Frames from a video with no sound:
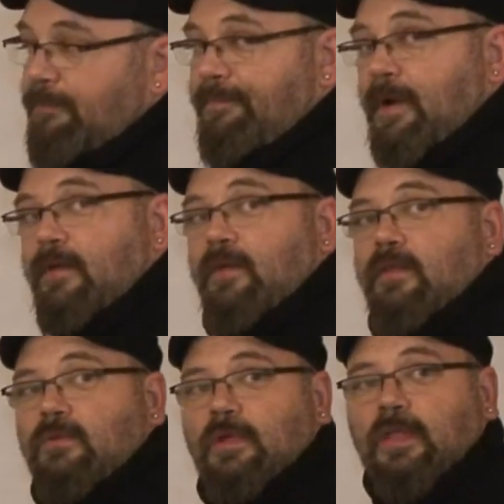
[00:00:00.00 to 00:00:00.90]
But
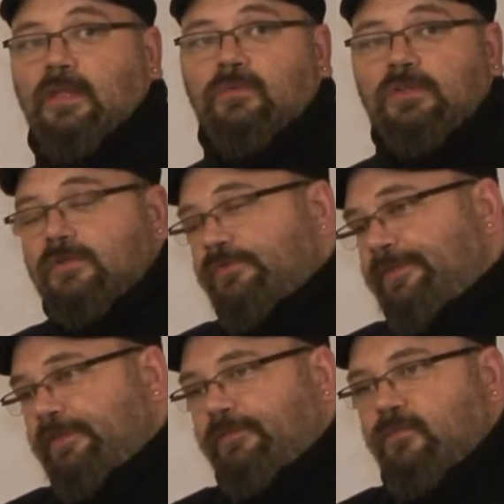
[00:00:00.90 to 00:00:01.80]
you would use
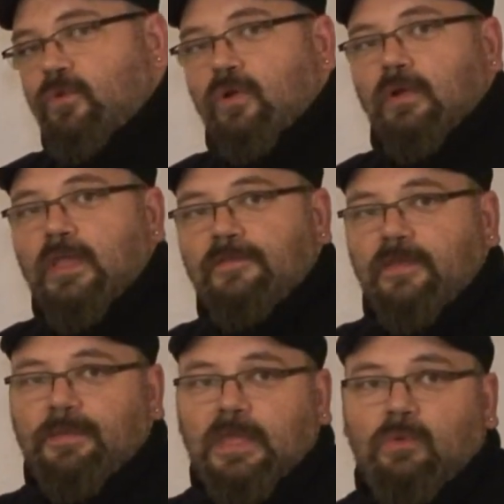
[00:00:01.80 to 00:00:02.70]
this for
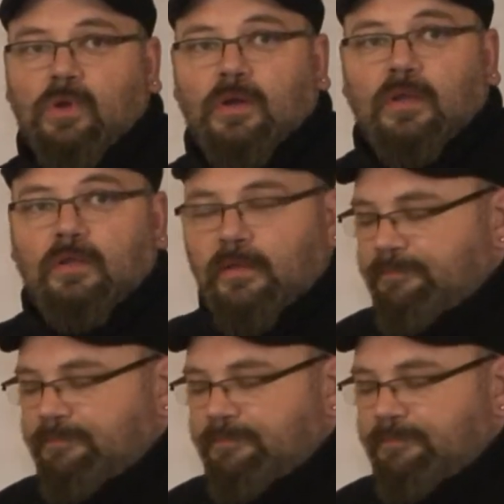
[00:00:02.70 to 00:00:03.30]
EVP work,